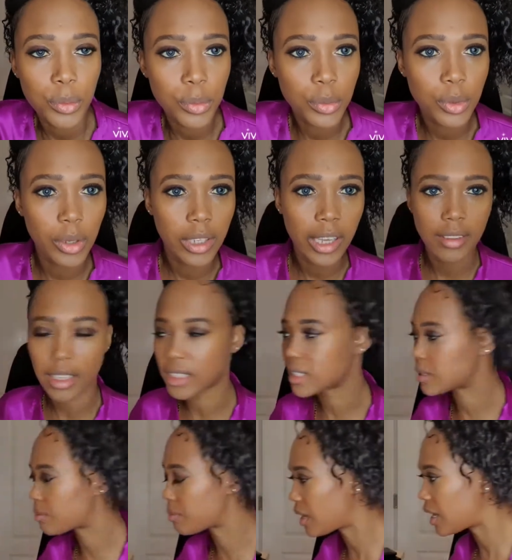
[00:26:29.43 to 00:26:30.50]
so I get that
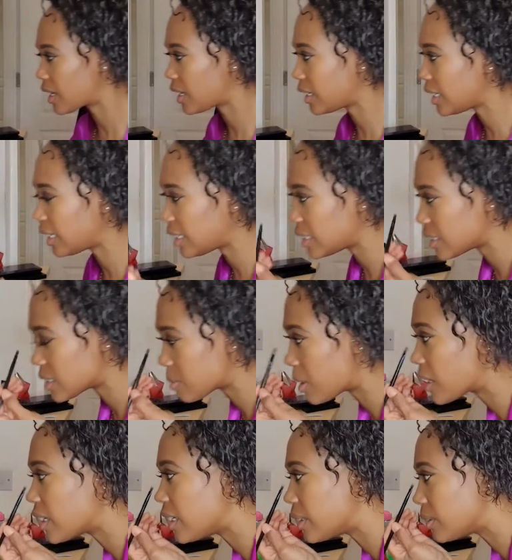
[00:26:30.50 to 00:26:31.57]
sparkly
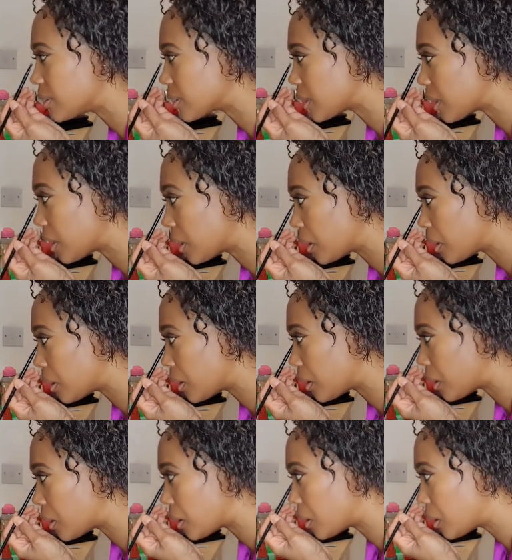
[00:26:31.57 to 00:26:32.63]
look
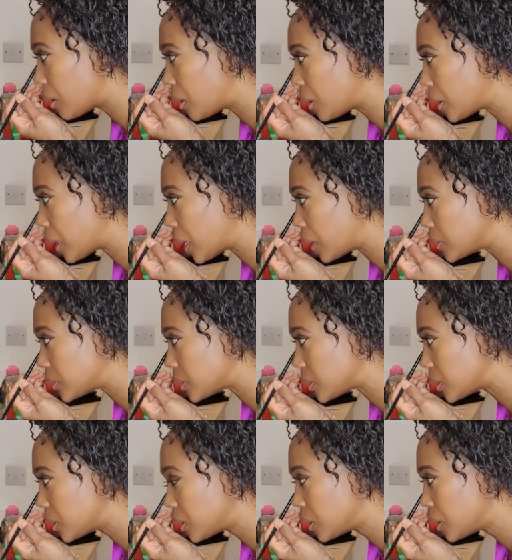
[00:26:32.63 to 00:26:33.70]
on the
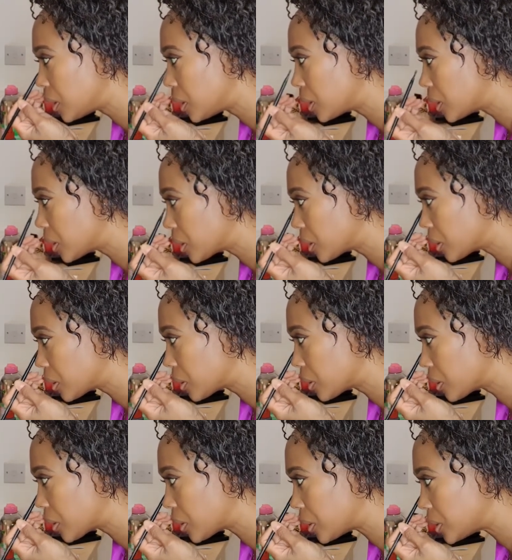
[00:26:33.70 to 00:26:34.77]
outer
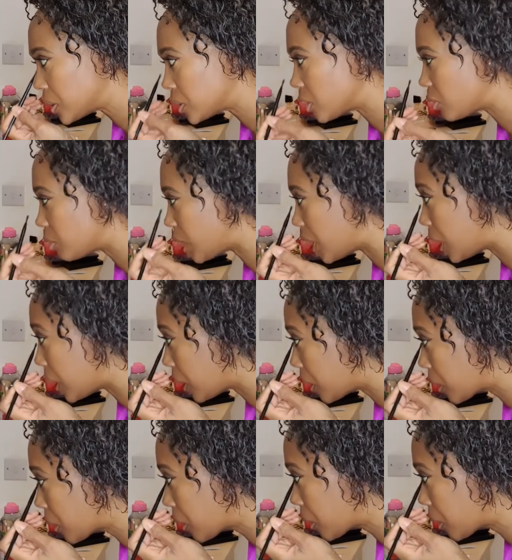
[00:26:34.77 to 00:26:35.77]
creases of my eye.